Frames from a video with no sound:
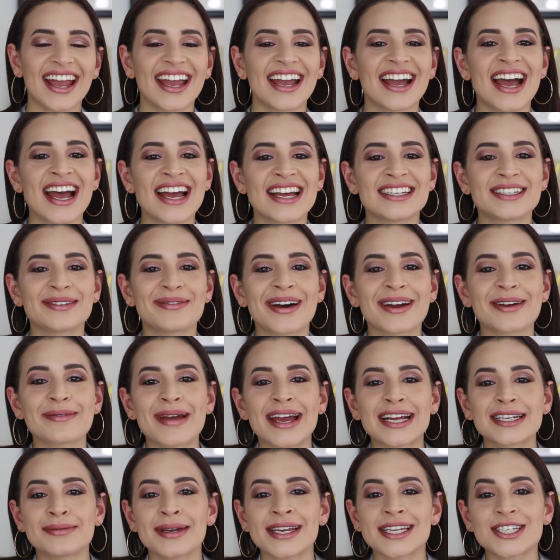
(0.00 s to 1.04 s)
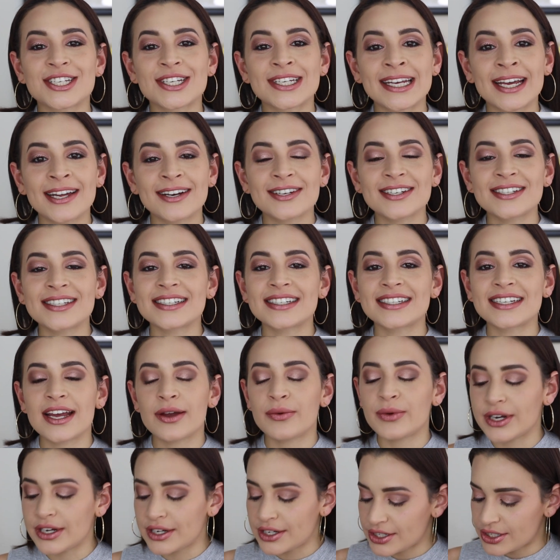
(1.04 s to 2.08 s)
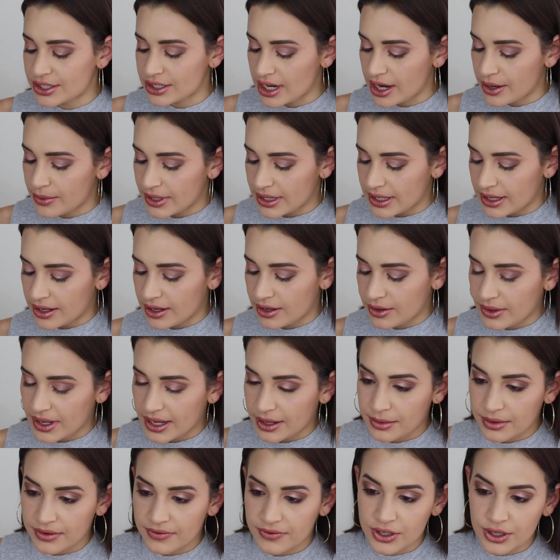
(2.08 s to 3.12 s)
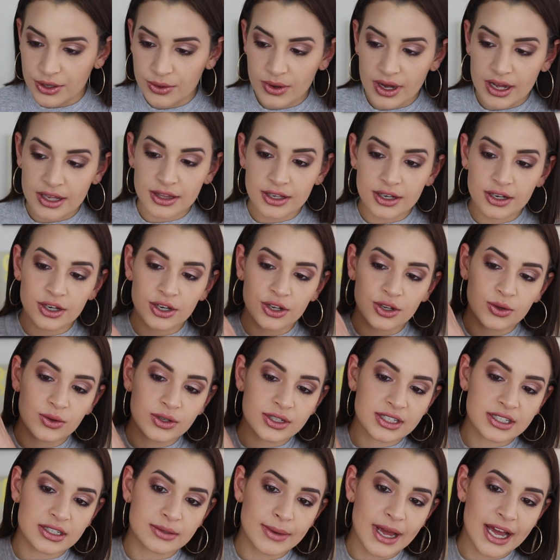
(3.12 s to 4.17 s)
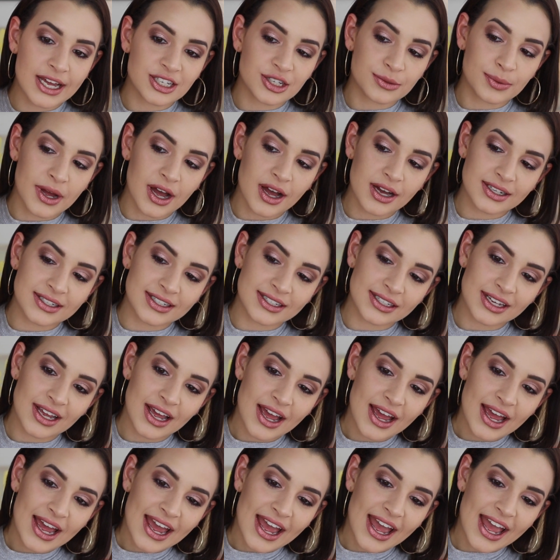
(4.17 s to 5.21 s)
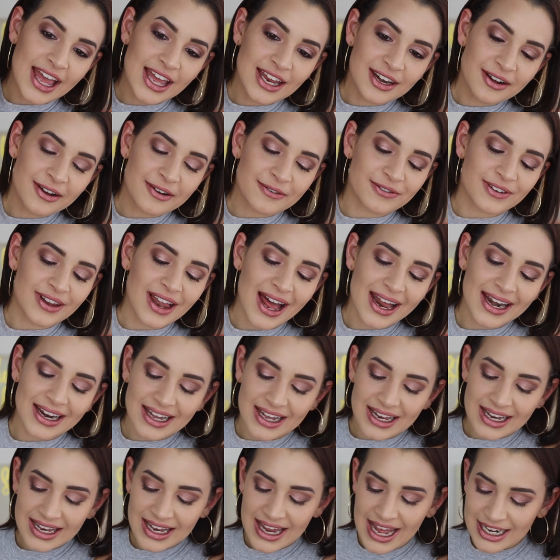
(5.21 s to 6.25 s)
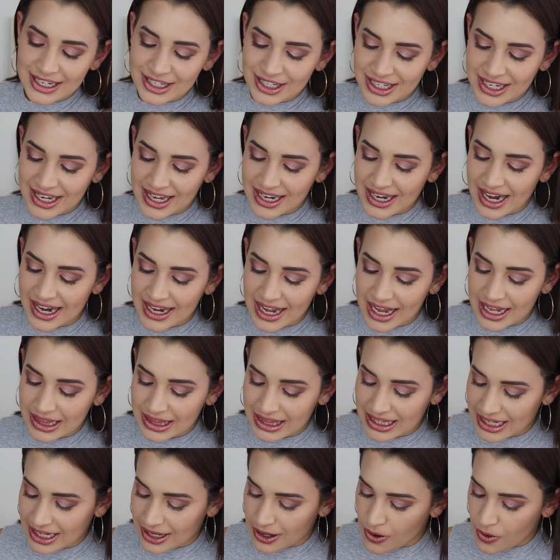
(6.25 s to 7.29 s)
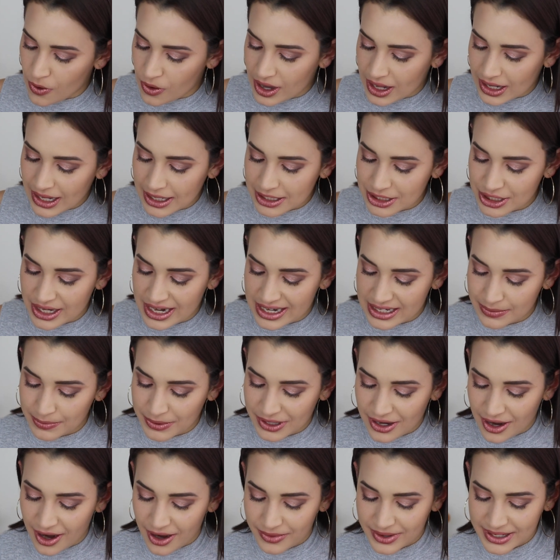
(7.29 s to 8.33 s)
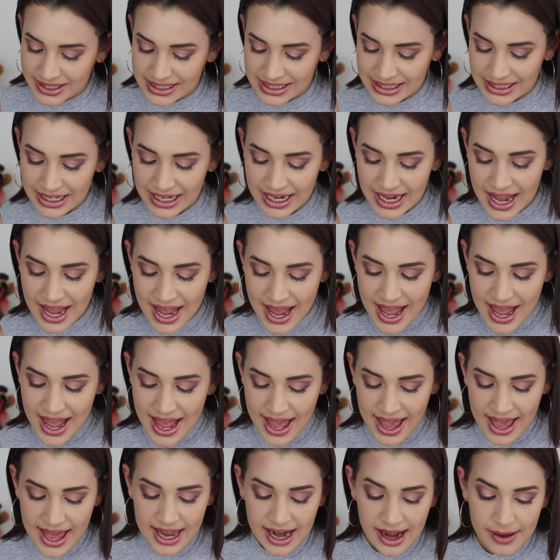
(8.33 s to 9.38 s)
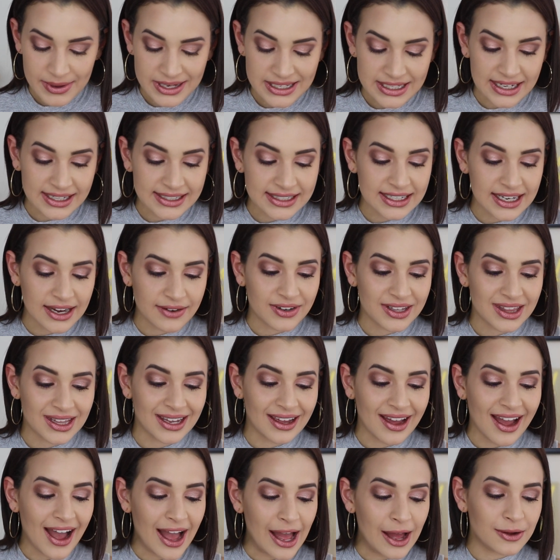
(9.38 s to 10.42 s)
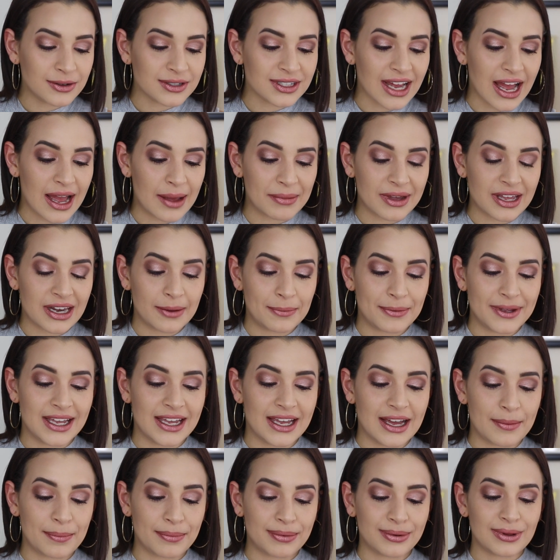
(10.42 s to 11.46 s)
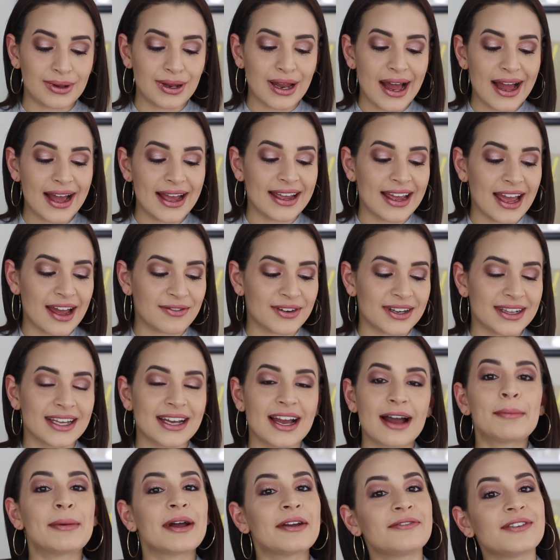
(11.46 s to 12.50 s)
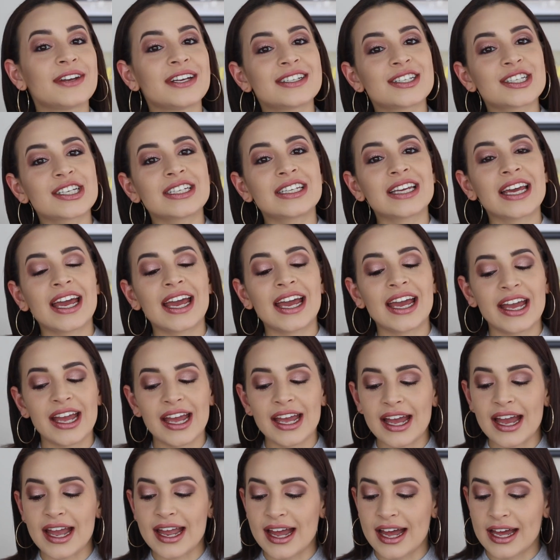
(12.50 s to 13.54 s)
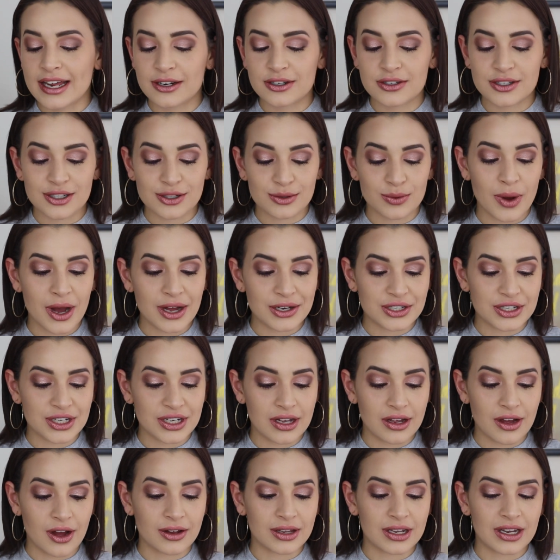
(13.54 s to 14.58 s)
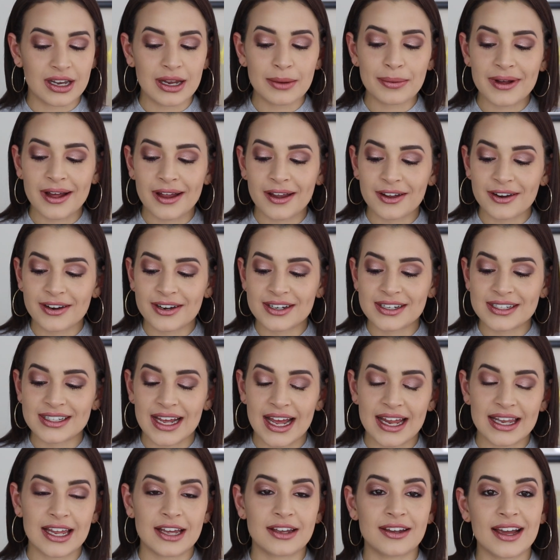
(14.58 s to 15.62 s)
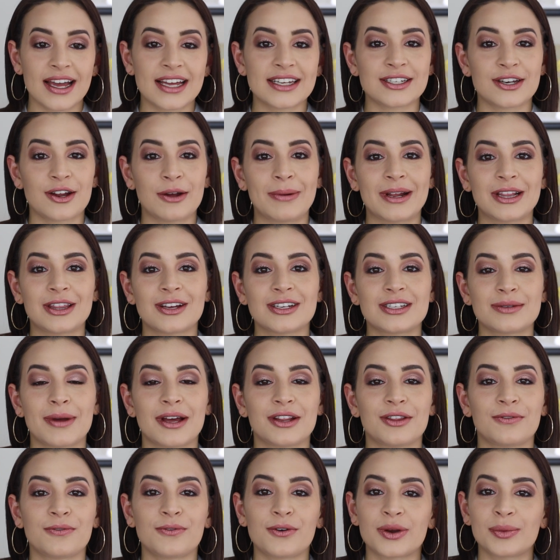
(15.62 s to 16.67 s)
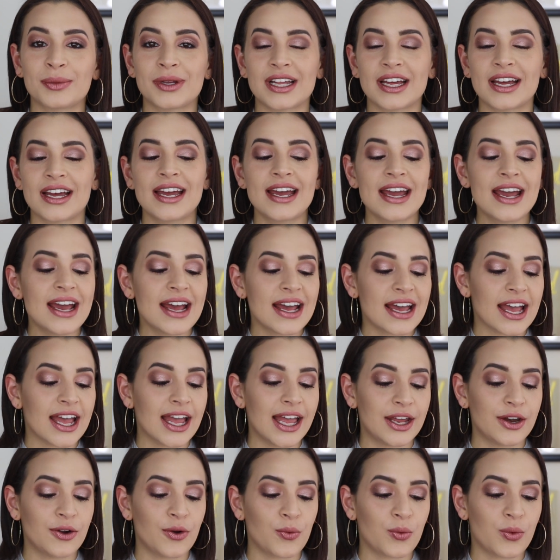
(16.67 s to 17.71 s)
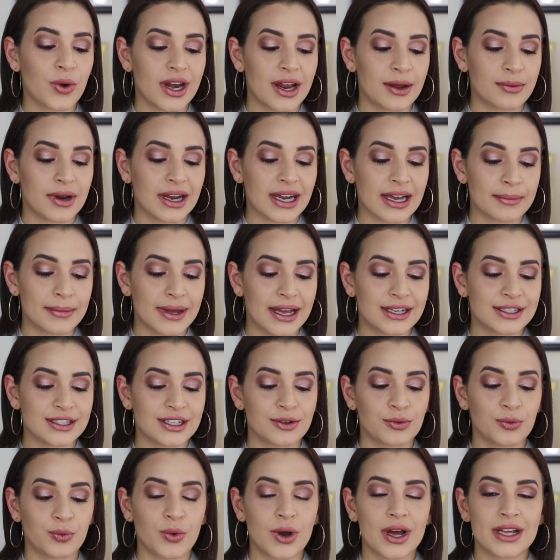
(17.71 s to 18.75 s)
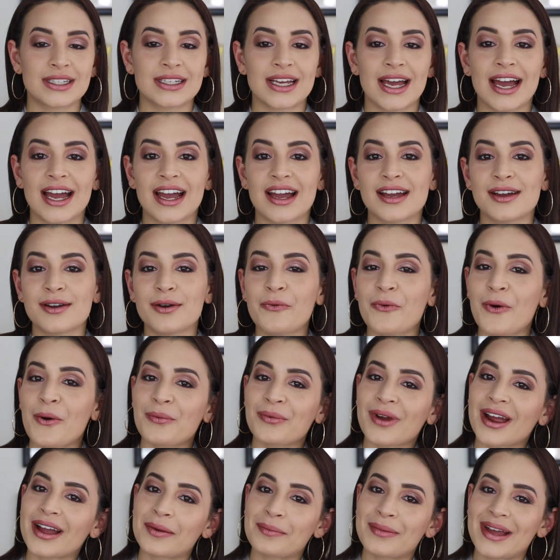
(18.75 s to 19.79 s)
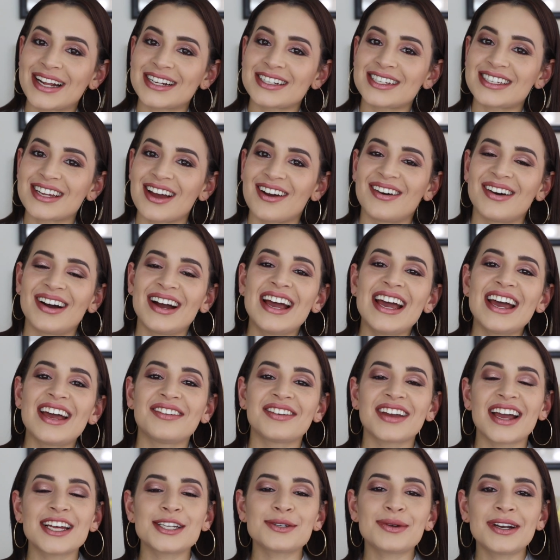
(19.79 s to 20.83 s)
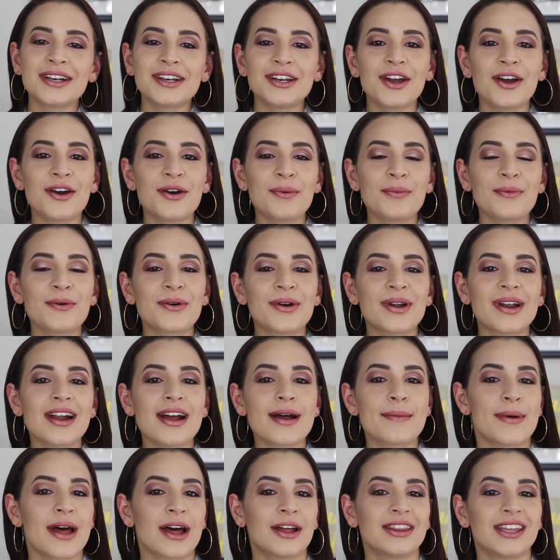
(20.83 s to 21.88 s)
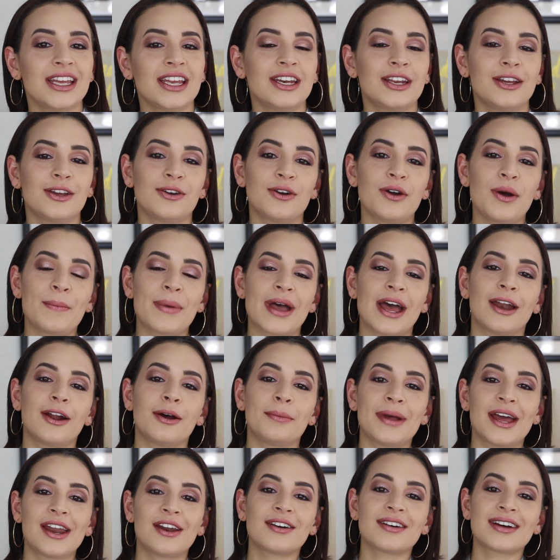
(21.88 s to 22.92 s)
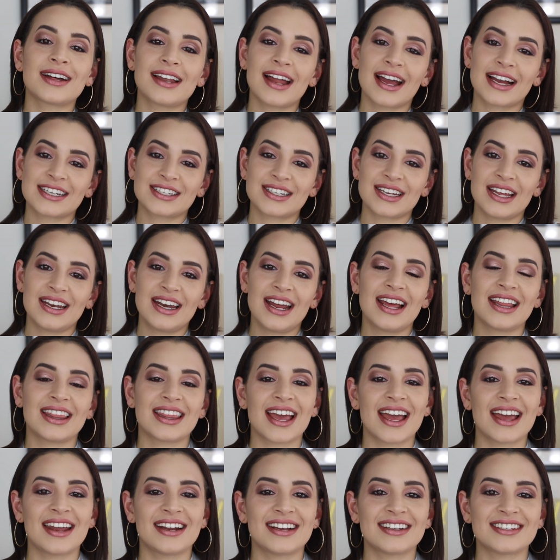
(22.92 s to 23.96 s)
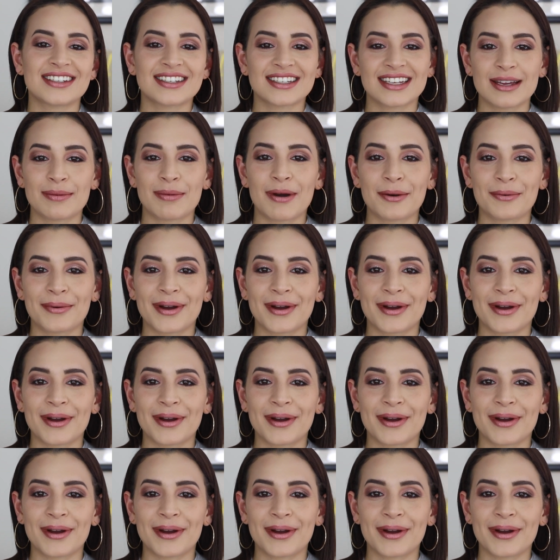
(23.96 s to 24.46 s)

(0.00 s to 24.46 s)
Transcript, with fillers: Hey guys, welcome back to my channel. So today I'm going to share with you a review on the new Smashbox and Vlada collection. I got the whole collection as PR recently and I've been testing everything out. I'm going to be applying everything on my face today and swatching all the lip colors and let you guys know my thoughts about the formula and what I recommend and what I won't recommend. So if you guys want to know more about the new Petal Metal collection, then just keep on